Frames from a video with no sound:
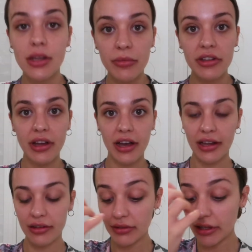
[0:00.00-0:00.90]
something
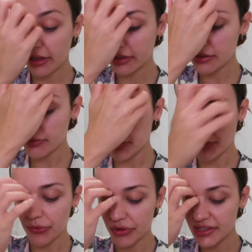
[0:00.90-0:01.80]
I learned
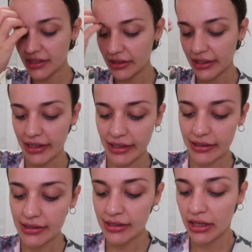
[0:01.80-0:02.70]
very recently
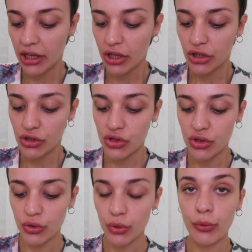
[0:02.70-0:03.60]
is
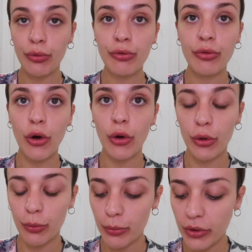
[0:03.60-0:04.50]
to
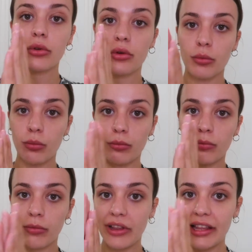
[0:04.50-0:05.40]
foam your
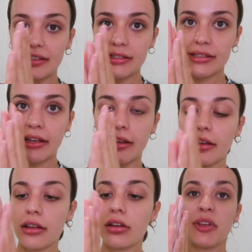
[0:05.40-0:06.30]

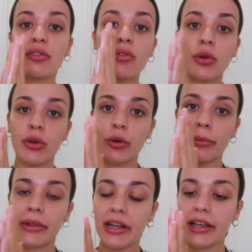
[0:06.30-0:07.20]
cleanser before you
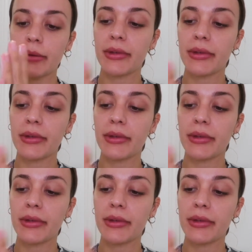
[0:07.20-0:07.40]
apply,